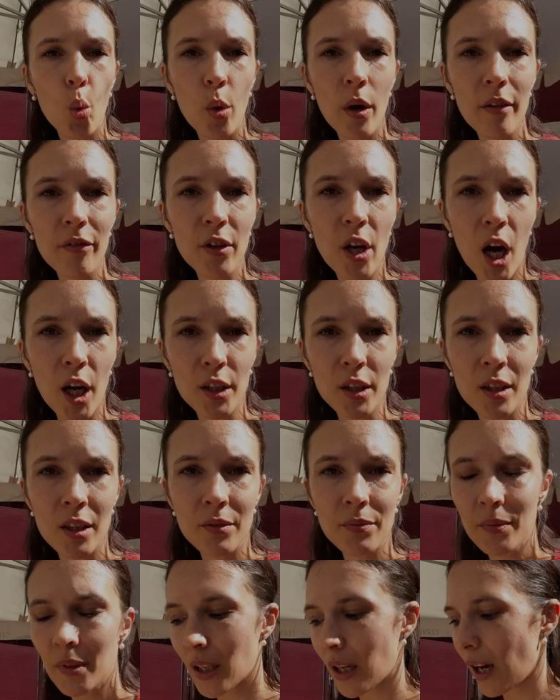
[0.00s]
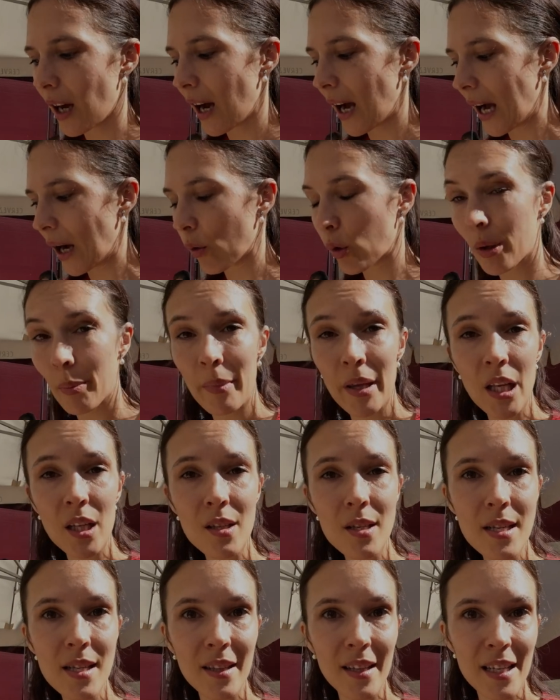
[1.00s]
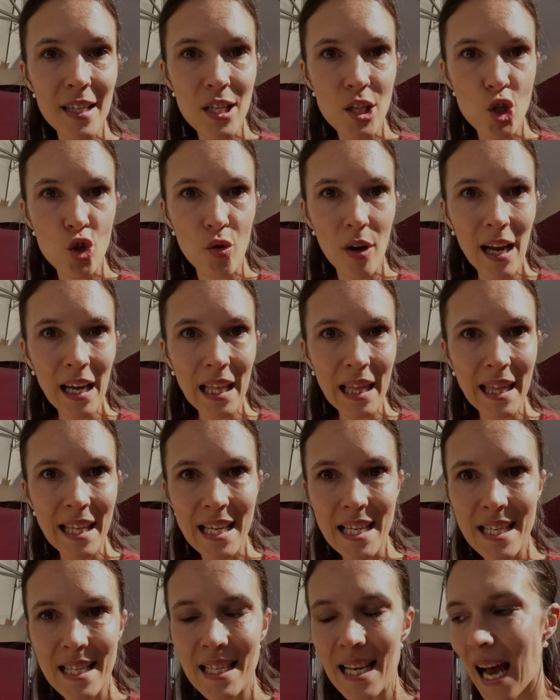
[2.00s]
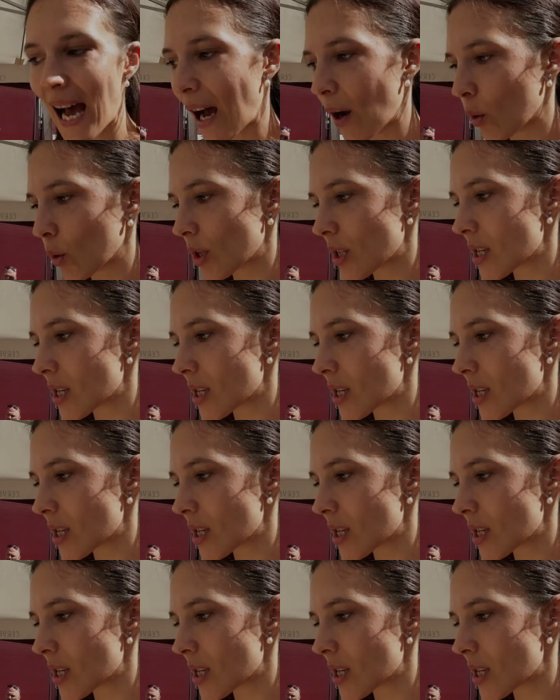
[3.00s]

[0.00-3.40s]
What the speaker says: We've gotten our meals. Let's try these out.